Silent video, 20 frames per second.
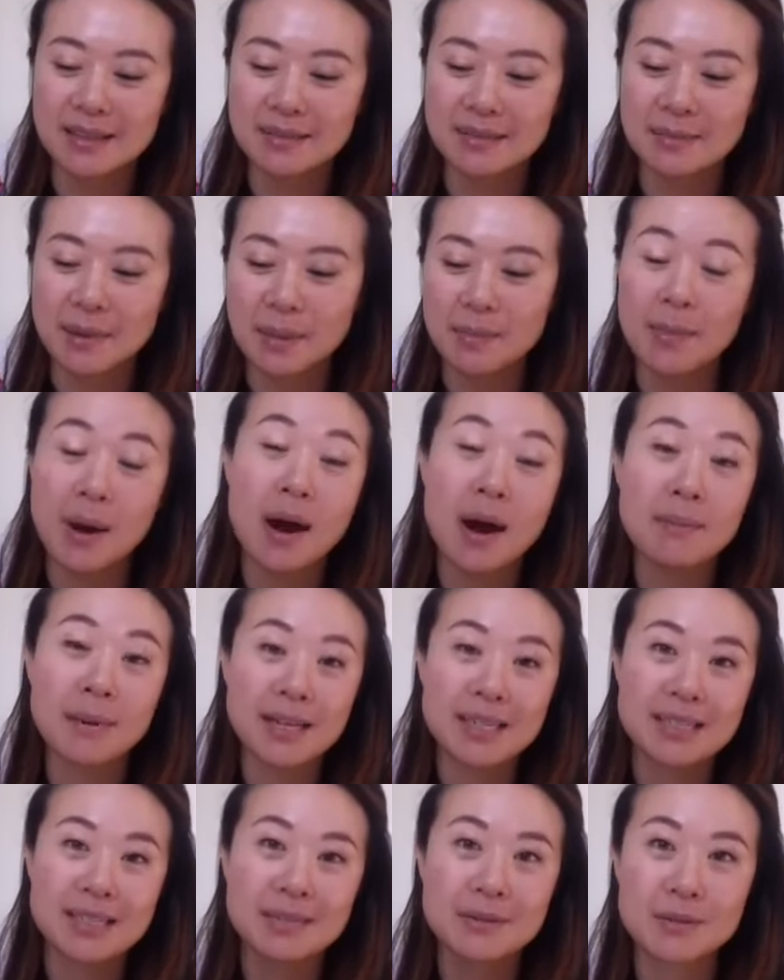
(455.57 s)
my mom
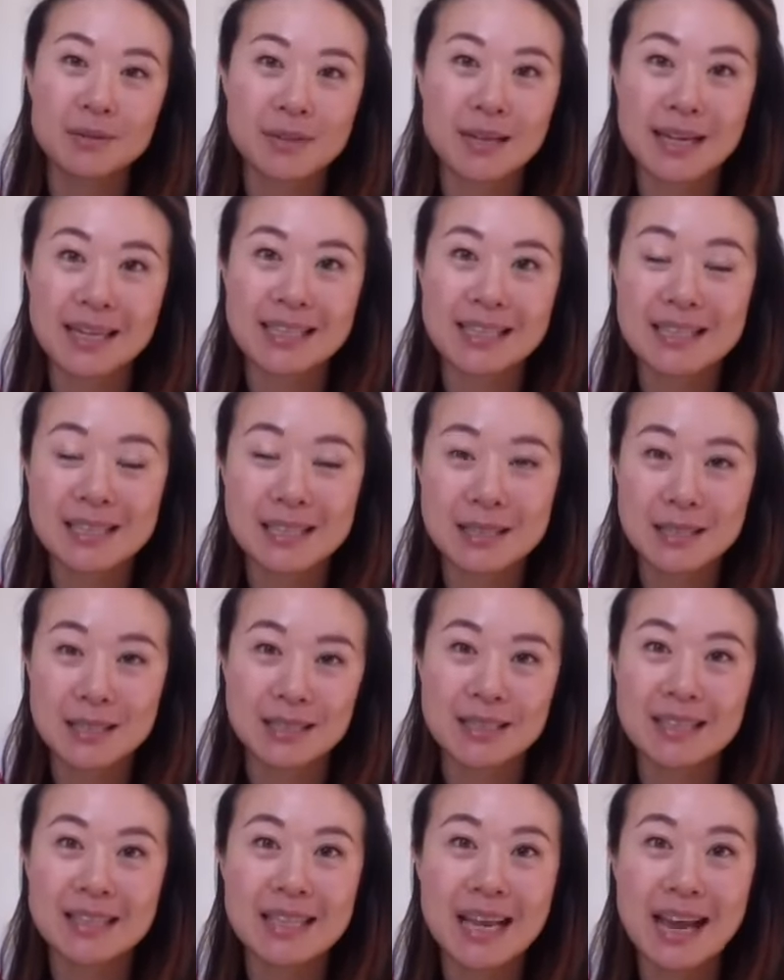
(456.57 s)
actually, who's like this
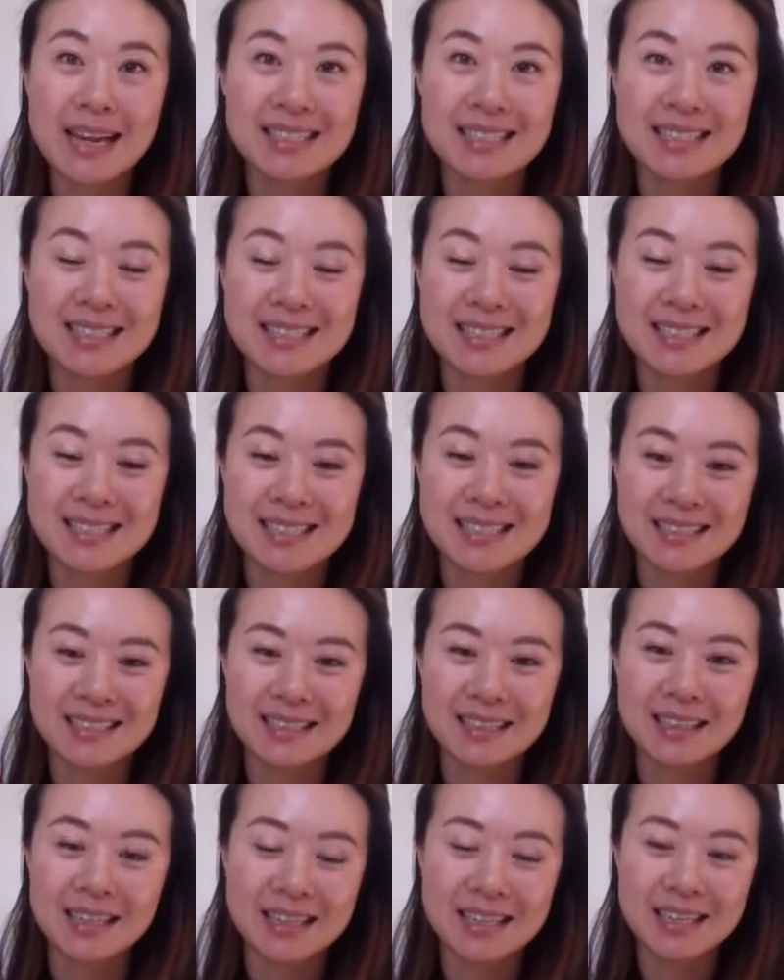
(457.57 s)
nicest
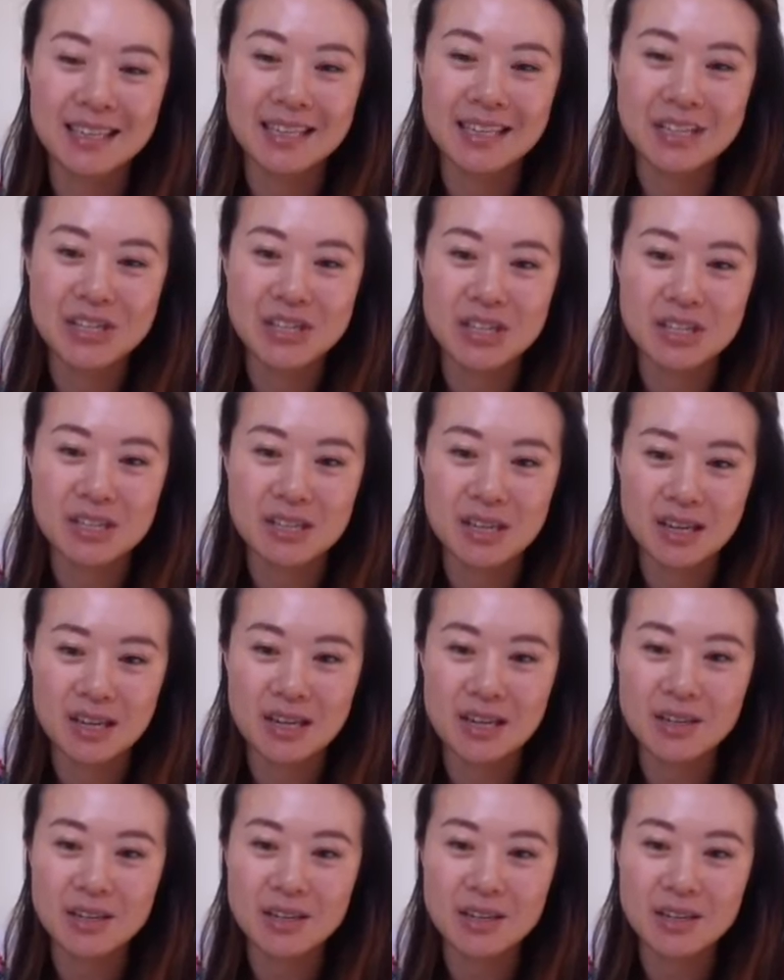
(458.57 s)
lady, she's like,